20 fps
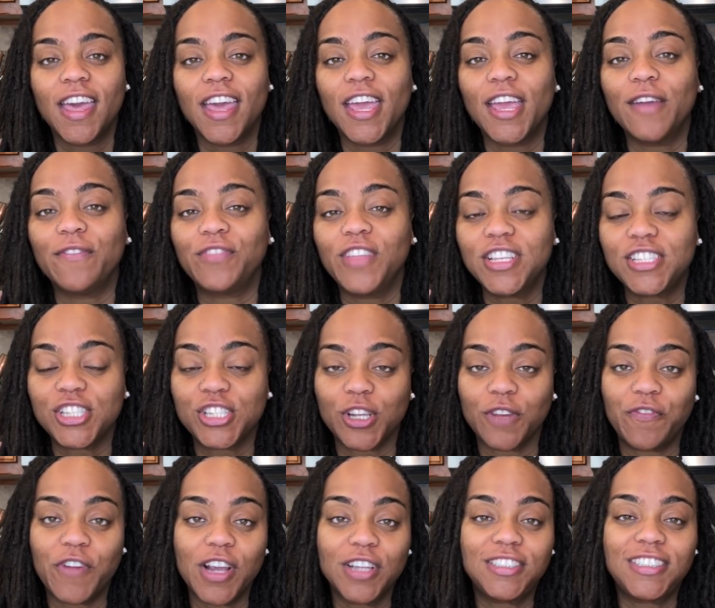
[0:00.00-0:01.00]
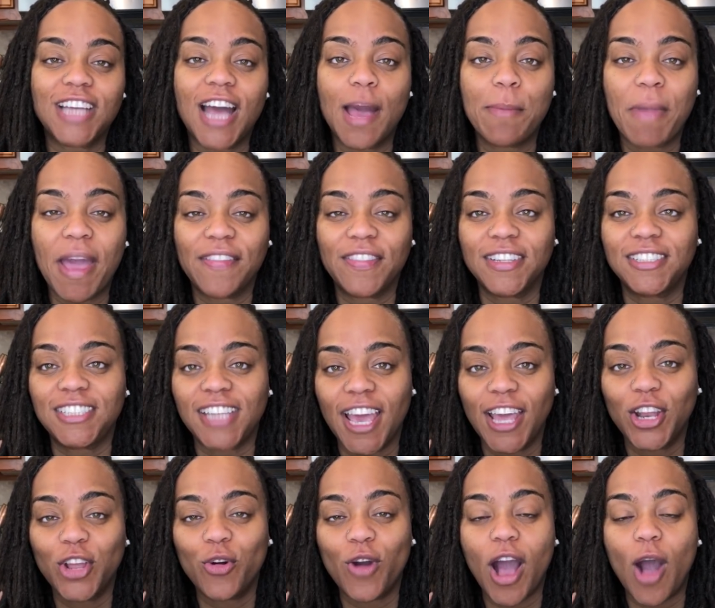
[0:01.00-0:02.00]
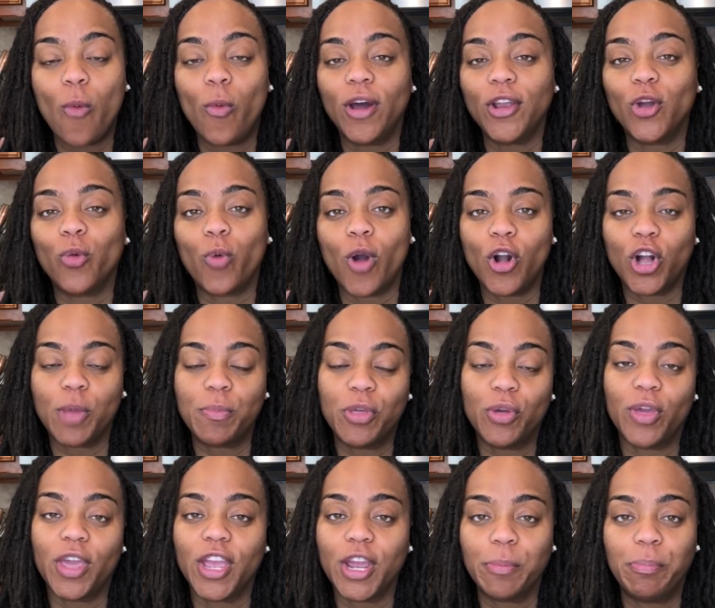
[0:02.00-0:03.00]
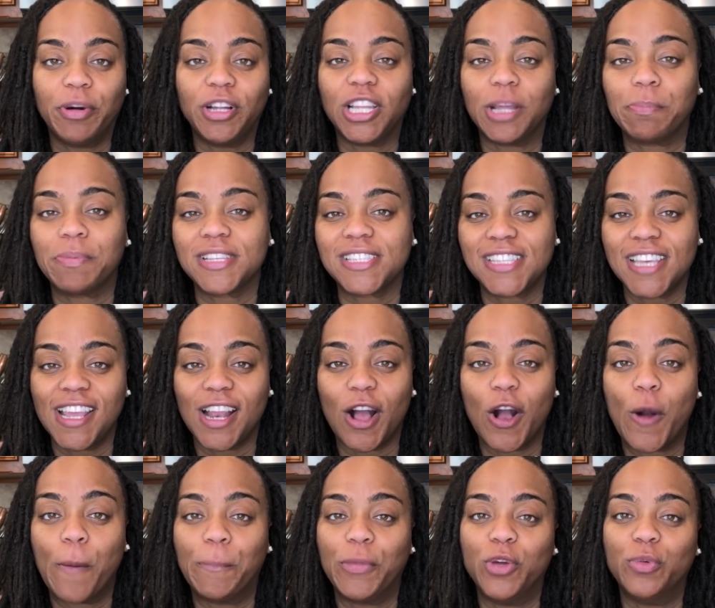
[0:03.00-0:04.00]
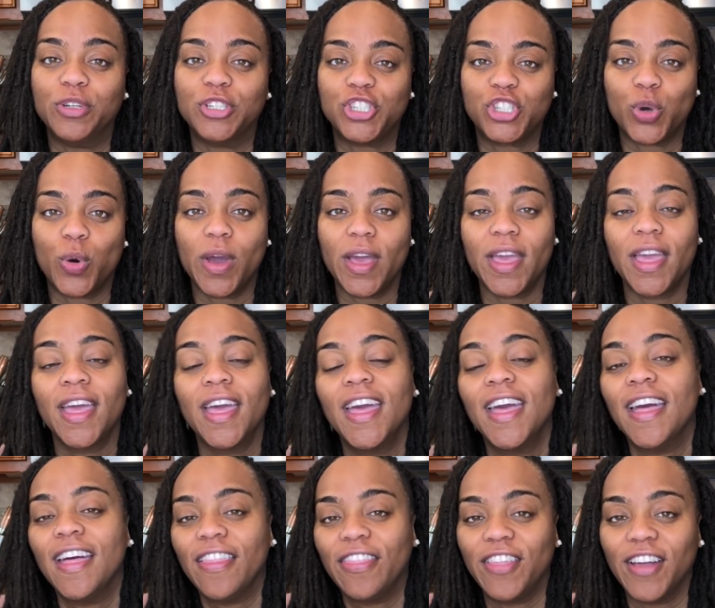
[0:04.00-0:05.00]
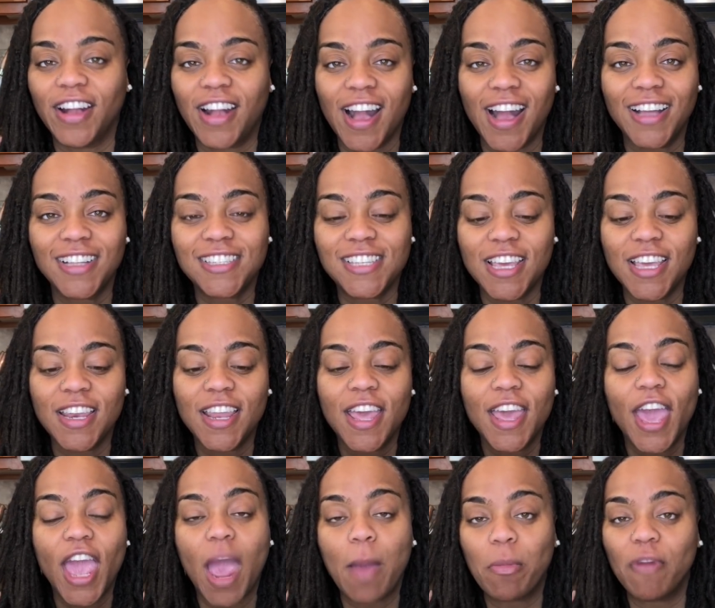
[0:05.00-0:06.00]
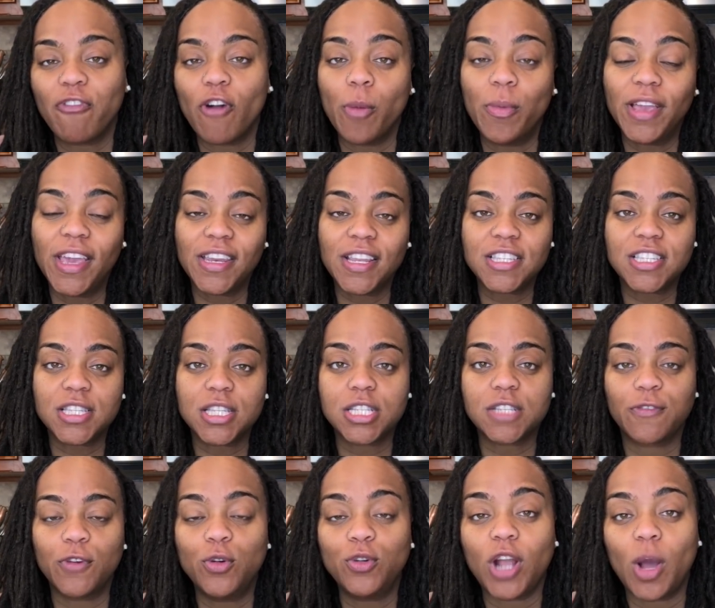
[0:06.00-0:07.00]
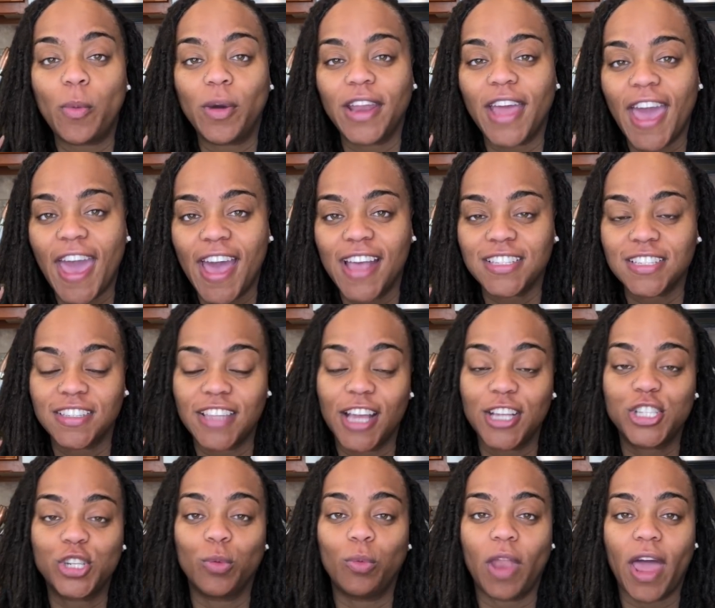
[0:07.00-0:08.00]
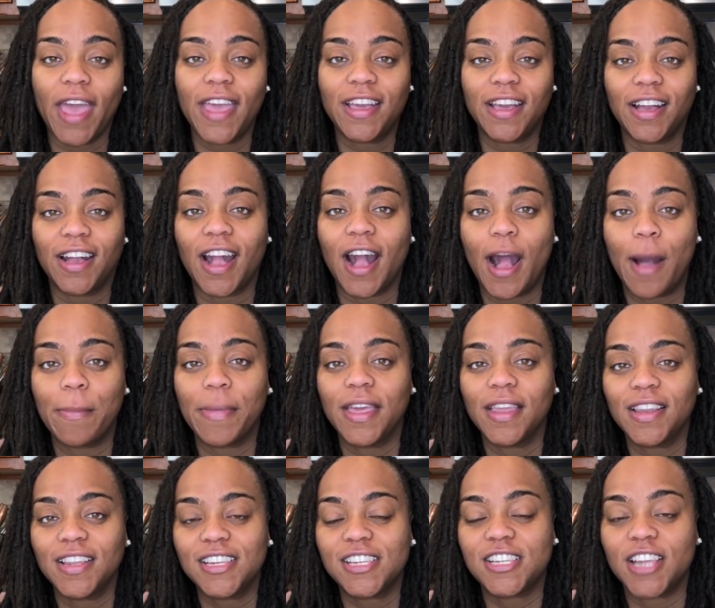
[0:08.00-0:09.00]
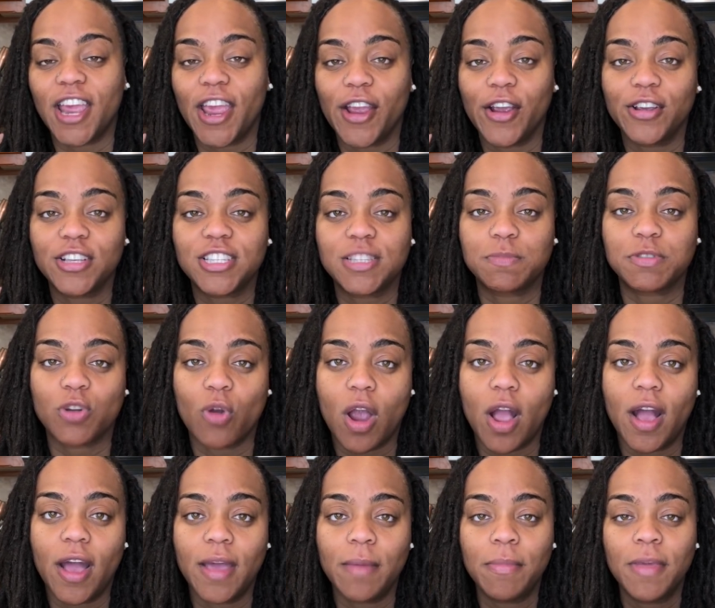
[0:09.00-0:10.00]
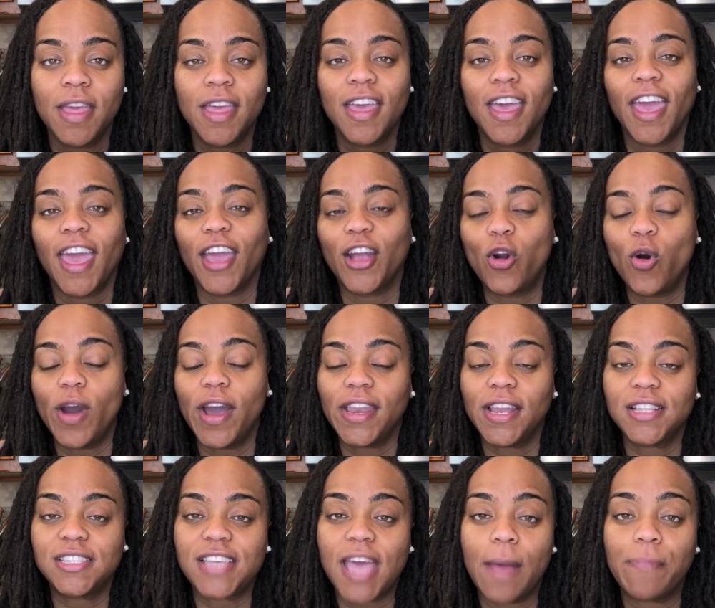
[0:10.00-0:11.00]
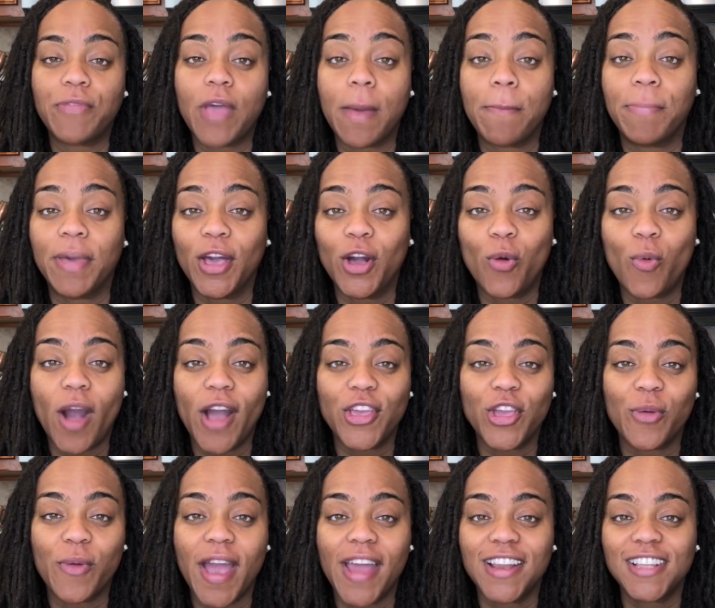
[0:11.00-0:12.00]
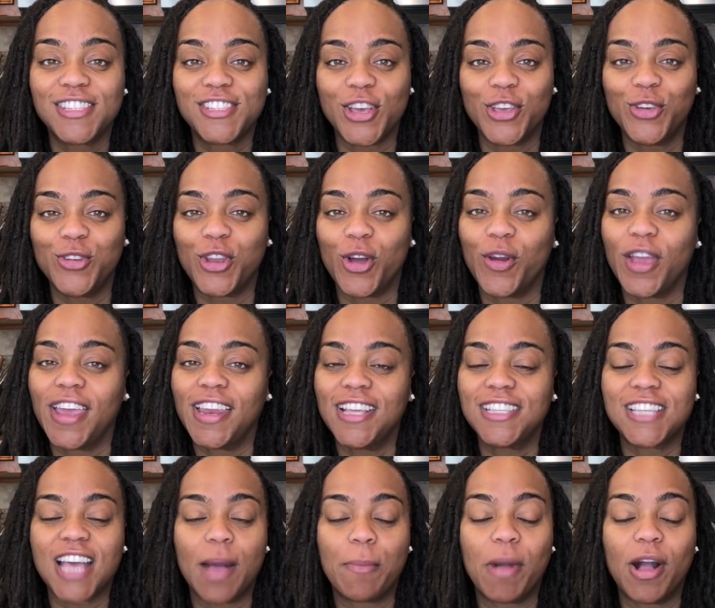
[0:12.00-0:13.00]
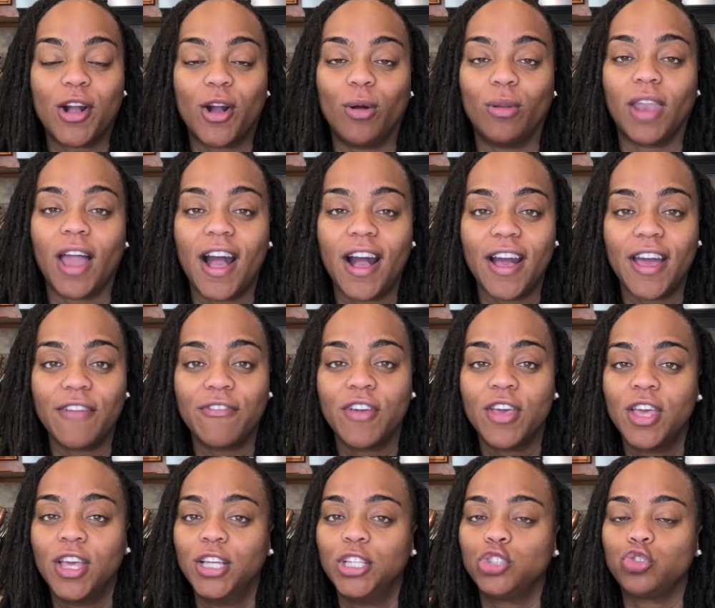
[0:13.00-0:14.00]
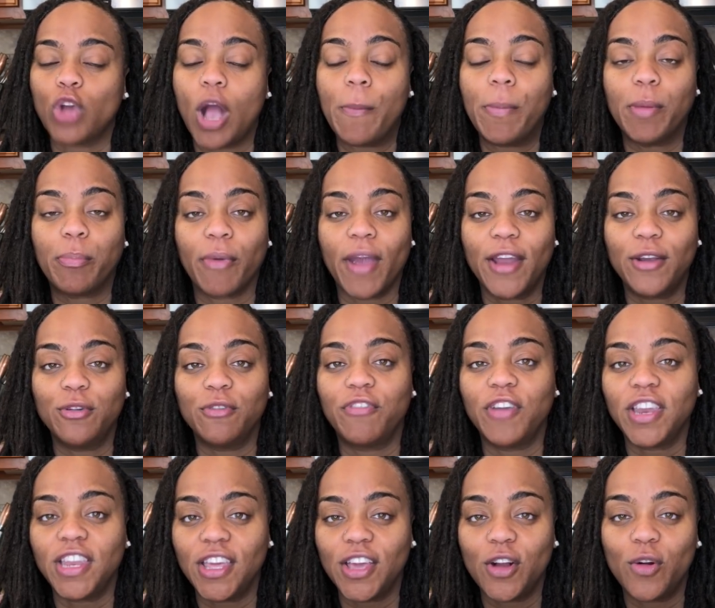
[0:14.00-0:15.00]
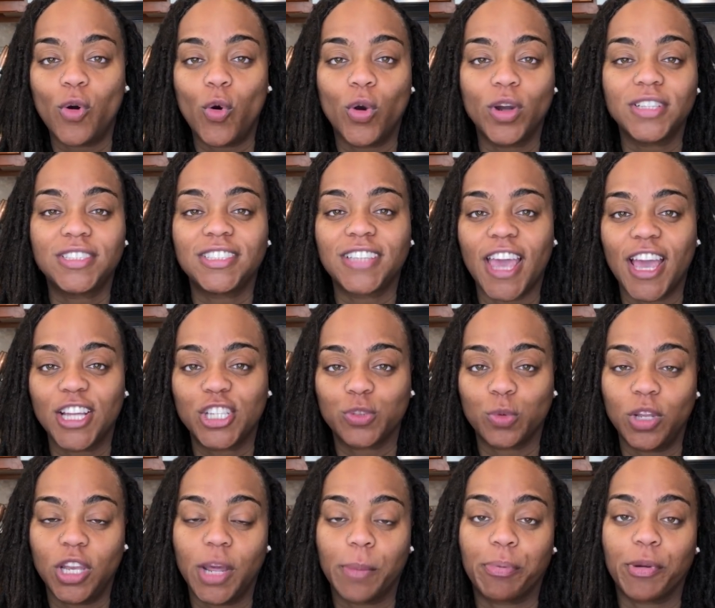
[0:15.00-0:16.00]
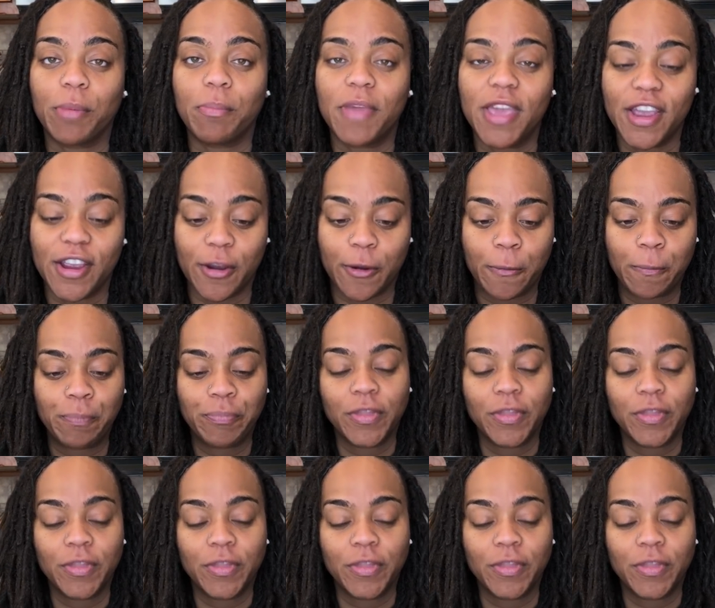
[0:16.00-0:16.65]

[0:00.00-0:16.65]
If this is your first time at the channel, I want to welcome you here. Pull up a seat. I hope you enjoy the content. And before we get into this food, I want to ask that you like, comment, share, subscribe, and go ahead and tap that bell while you're at it so you know anytime I go live, drop a brand new video, or schedule a premiere.